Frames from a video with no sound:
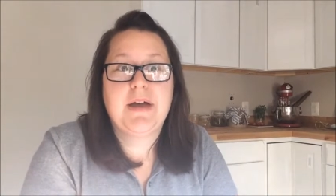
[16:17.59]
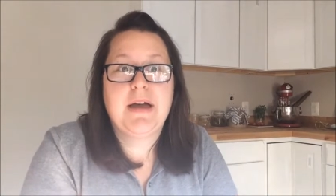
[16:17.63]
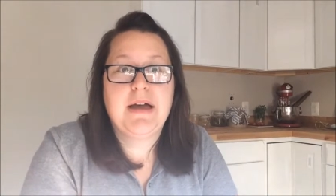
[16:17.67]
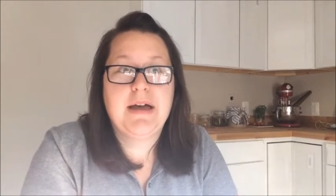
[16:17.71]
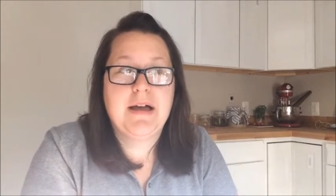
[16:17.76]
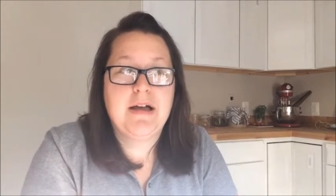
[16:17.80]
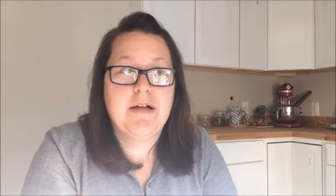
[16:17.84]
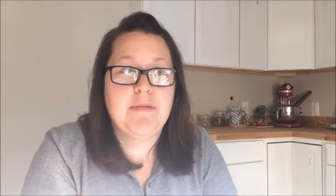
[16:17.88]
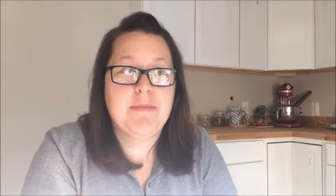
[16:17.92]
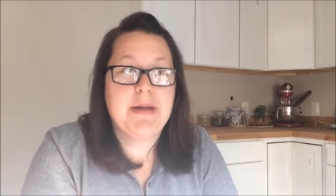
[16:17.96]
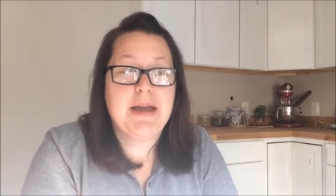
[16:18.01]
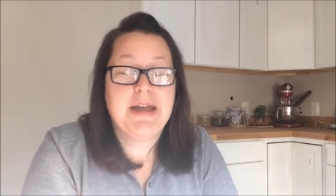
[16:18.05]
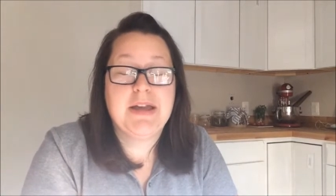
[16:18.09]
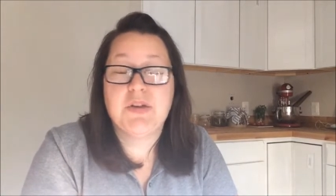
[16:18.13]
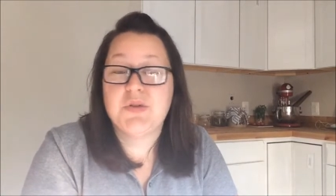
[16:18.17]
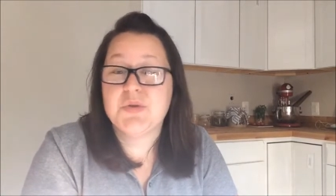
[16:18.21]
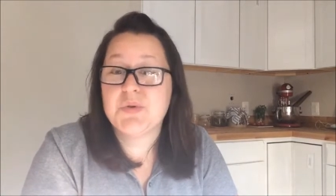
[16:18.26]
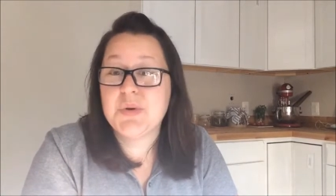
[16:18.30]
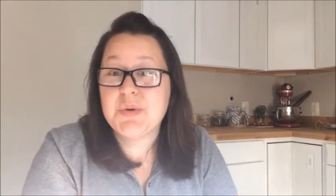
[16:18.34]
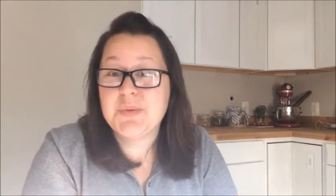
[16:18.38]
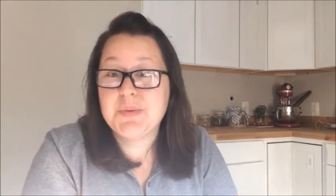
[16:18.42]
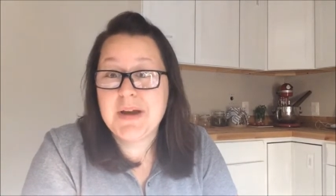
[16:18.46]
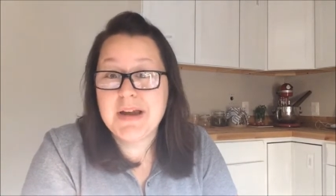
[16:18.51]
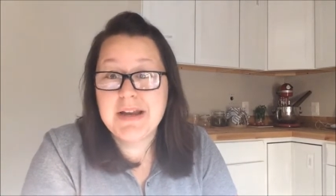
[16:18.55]
Um, I
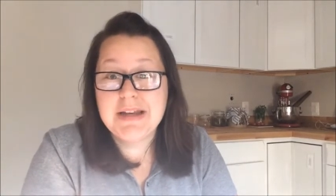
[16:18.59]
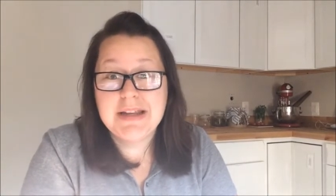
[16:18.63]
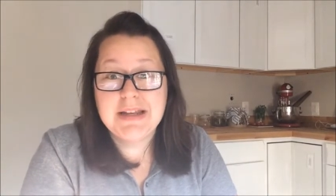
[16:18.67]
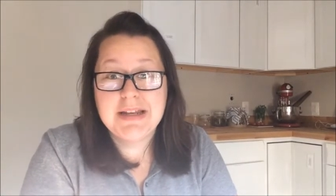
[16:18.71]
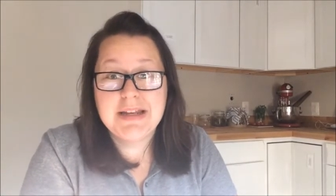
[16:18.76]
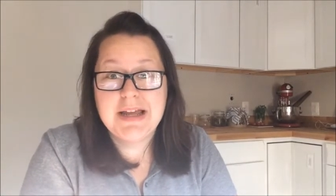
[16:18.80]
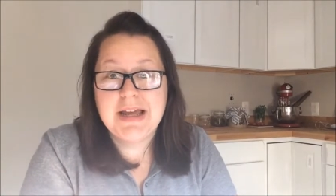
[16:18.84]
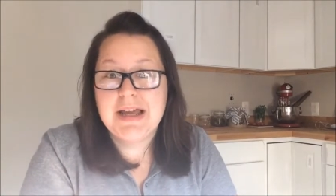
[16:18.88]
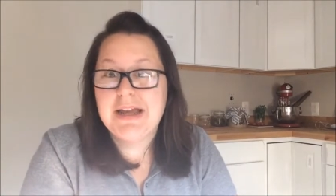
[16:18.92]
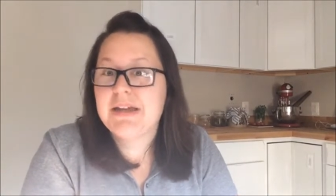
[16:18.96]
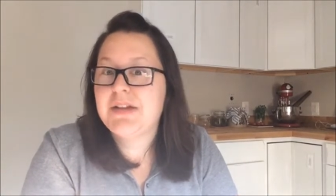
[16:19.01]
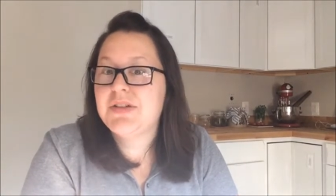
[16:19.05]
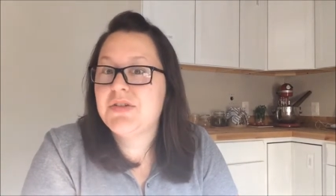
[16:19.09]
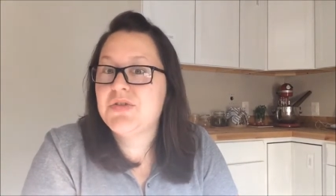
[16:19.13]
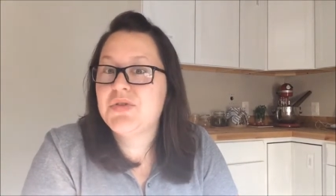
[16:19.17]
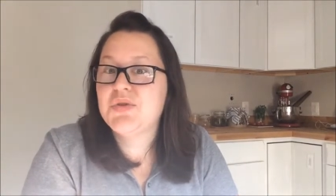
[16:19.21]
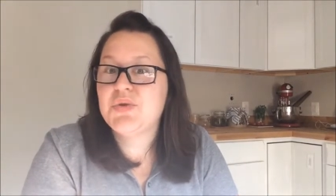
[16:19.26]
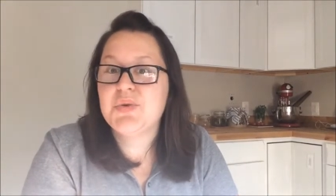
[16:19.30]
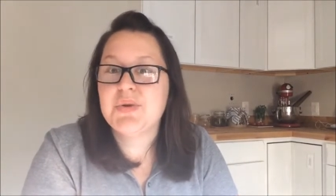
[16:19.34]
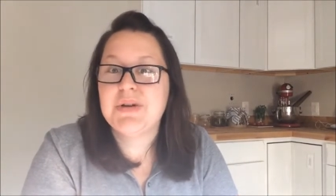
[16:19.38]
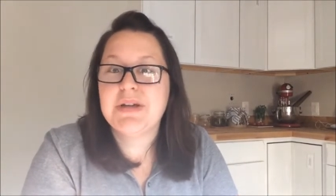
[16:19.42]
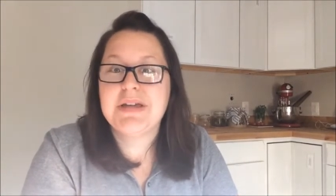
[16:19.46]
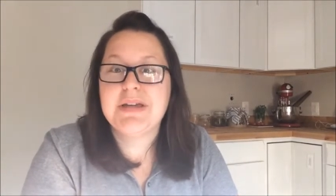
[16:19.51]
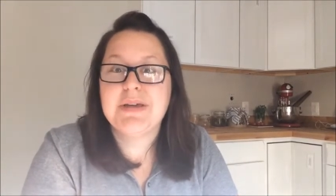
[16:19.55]
enjoy writing. I
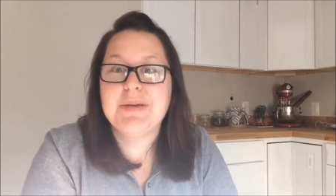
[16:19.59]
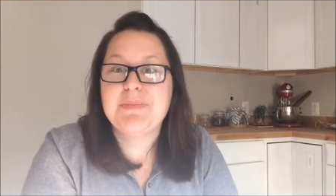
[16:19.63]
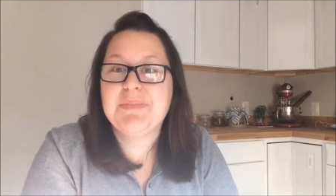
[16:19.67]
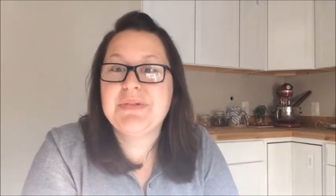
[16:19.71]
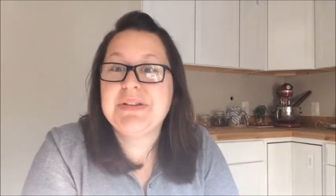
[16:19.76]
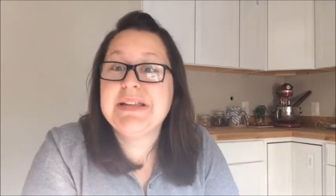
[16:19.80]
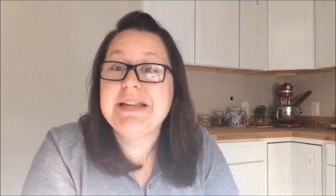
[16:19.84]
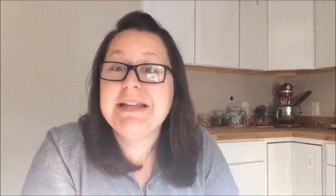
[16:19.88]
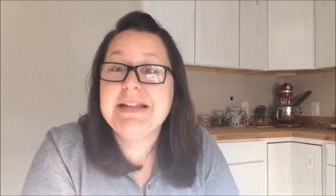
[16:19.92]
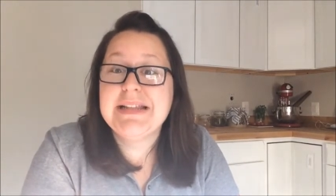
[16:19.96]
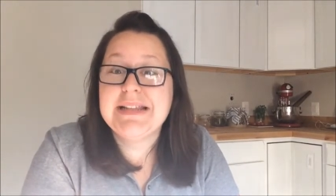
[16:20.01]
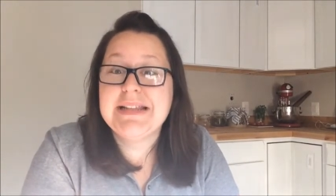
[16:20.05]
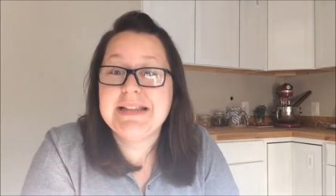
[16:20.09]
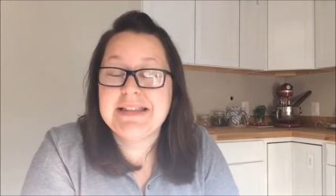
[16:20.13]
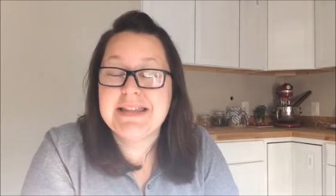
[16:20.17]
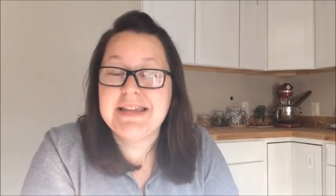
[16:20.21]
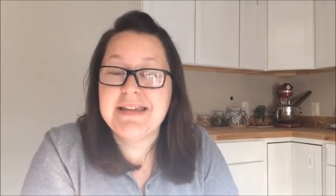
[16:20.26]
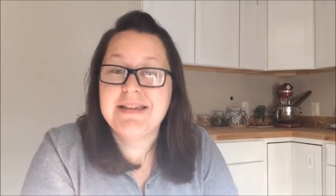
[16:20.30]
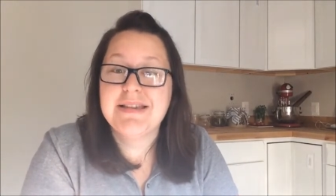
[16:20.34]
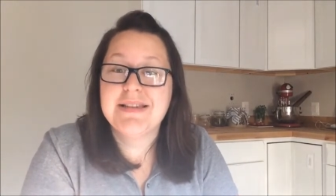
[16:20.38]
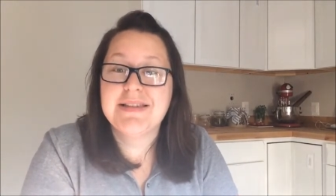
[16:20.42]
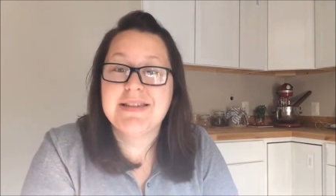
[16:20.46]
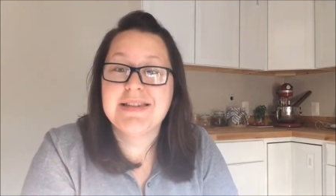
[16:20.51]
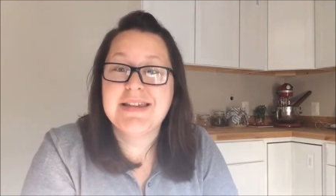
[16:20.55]
enjoy planning
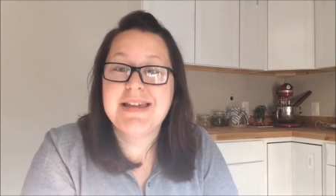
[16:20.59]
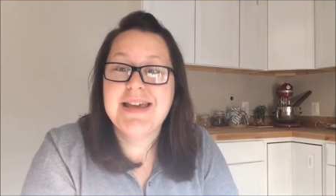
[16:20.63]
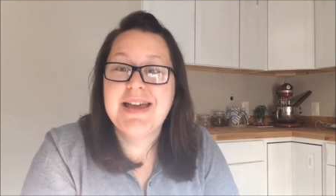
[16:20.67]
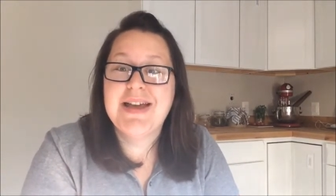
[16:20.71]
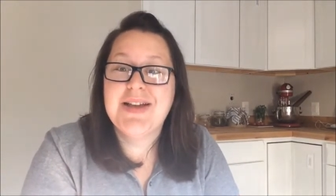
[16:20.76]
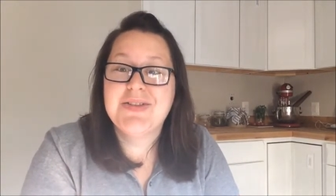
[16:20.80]
things.